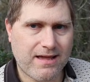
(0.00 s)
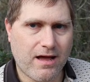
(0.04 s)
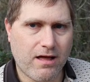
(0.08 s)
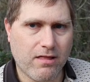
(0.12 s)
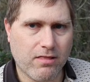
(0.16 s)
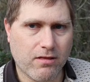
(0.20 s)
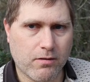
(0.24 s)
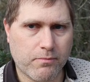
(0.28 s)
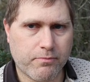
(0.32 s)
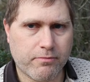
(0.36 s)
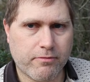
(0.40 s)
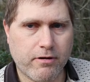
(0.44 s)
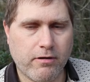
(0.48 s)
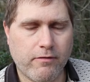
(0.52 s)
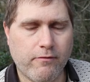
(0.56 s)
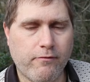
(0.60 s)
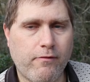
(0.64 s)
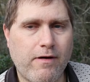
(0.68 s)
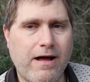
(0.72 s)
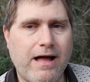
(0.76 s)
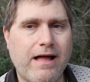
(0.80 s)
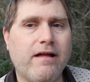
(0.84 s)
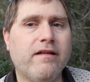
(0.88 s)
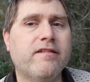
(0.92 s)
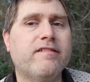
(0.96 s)
color
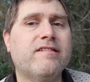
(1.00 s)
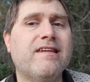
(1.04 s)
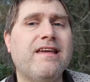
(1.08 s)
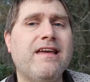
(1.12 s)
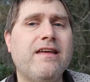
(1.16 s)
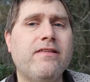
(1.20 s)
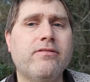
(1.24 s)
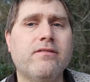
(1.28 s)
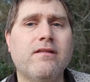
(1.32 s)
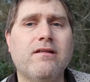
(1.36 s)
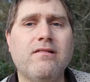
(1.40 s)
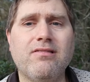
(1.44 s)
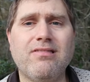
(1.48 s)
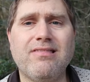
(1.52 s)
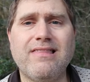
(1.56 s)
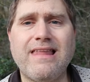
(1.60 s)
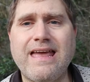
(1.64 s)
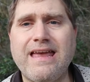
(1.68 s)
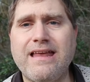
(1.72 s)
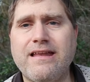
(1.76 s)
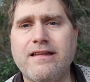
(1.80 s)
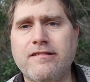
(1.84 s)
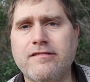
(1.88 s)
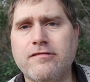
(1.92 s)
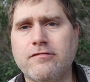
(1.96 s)
profiles. In the
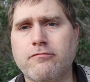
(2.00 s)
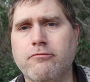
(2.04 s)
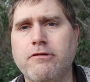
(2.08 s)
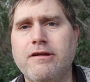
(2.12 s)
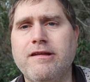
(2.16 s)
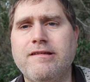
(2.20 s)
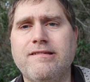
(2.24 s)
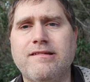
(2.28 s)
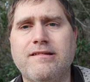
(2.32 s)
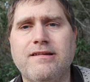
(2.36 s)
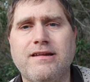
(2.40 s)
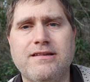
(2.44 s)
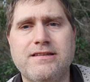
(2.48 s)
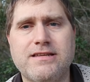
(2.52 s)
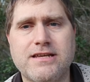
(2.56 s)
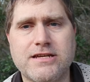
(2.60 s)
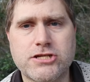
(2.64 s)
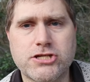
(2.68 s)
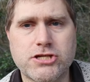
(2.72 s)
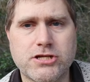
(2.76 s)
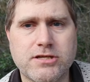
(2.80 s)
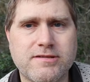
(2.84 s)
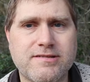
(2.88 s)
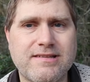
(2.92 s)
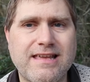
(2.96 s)
latest recent
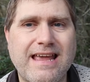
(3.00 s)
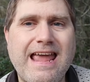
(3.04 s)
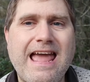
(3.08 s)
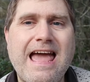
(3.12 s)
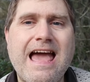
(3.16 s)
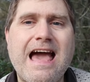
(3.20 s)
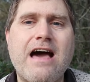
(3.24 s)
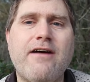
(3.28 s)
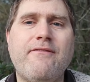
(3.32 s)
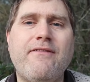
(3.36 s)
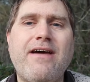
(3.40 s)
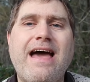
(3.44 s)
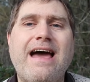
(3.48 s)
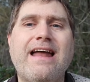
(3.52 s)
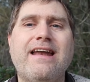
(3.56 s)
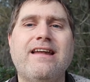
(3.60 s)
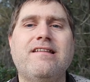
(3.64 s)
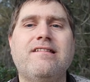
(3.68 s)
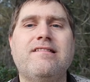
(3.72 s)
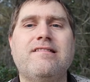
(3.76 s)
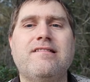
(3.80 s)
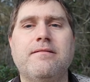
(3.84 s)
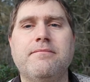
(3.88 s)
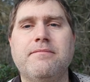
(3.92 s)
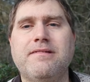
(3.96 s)
editions, they have
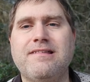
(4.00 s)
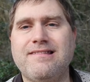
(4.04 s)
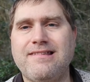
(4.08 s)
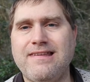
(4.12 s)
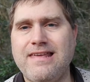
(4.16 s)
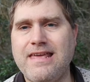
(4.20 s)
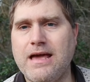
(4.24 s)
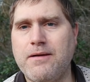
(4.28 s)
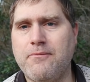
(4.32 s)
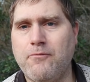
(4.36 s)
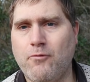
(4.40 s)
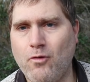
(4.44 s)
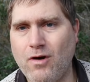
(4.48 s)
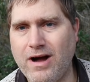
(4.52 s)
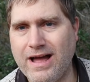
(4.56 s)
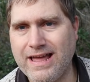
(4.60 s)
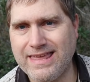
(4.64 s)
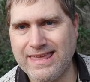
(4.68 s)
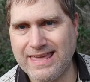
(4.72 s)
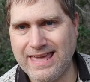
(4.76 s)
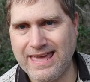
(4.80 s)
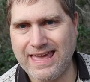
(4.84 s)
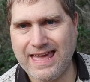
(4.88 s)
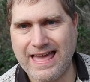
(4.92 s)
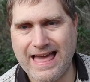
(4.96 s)
added some
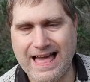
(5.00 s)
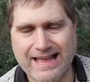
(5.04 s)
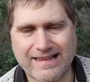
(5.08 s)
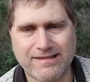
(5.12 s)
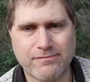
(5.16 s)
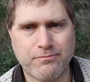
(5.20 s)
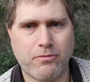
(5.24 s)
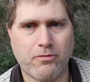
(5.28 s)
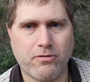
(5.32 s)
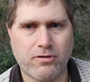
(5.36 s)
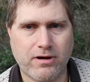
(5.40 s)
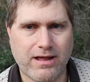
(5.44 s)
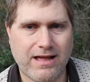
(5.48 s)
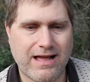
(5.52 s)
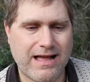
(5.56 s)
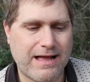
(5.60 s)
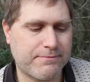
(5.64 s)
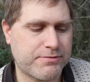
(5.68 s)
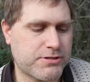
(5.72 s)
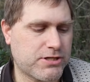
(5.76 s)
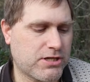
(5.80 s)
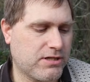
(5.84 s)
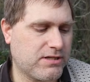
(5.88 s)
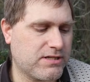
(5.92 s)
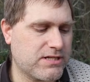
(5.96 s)
CMYK exporting
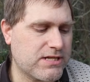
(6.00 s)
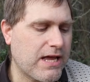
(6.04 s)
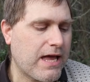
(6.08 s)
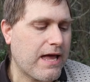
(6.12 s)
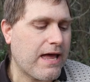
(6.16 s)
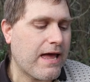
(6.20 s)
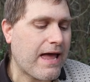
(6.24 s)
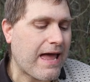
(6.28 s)
options.